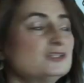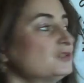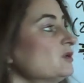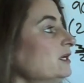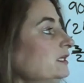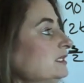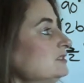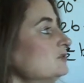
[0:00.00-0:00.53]

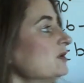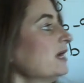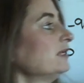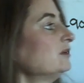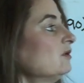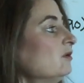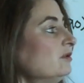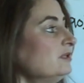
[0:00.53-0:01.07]
so I need to
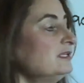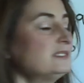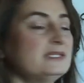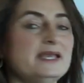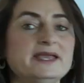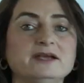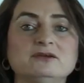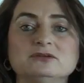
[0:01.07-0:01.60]
add all these
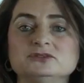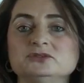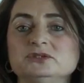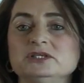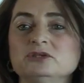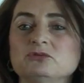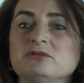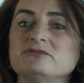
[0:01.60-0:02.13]
angles to
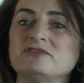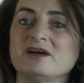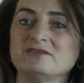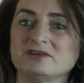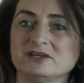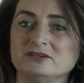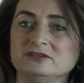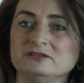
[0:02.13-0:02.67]
equal
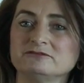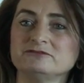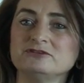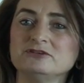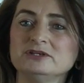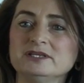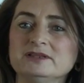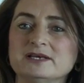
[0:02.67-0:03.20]

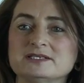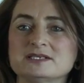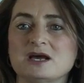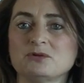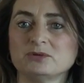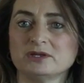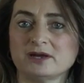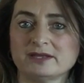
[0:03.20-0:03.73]
540. That's
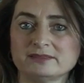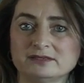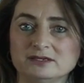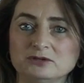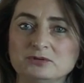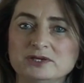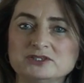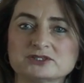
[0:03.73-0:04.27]
how we write the
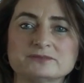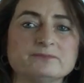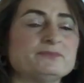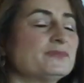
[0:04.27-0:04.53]
equation.